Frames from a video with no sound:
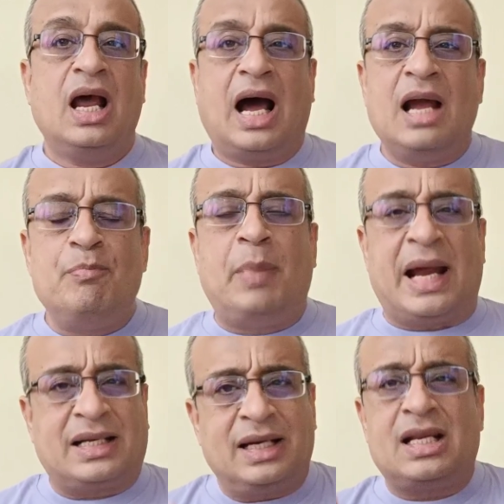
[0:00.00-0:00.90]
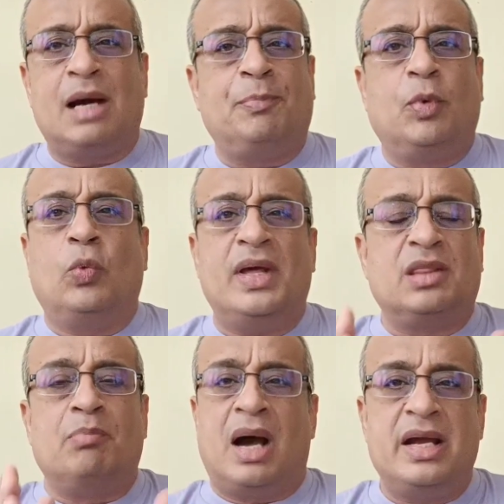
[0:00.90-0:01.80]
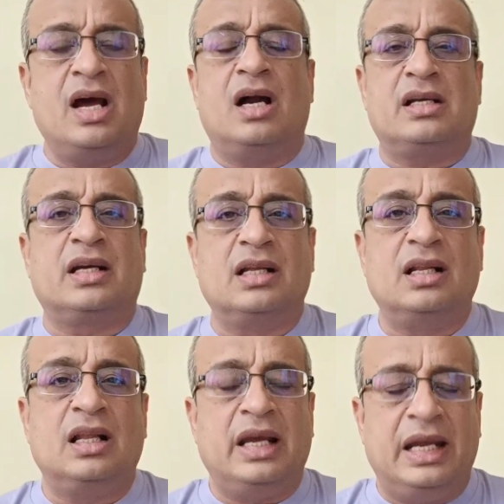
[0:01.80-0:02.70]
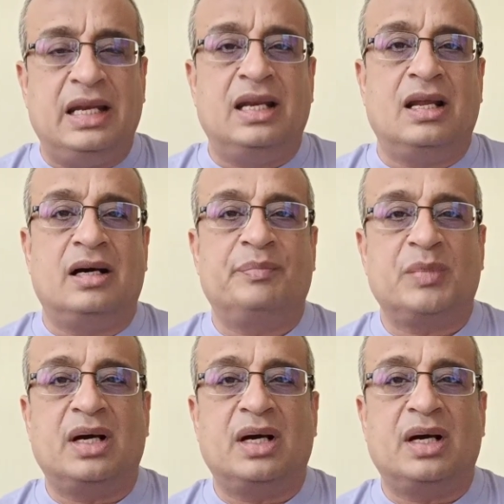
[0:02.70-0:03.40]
I backed it up with my article in uh,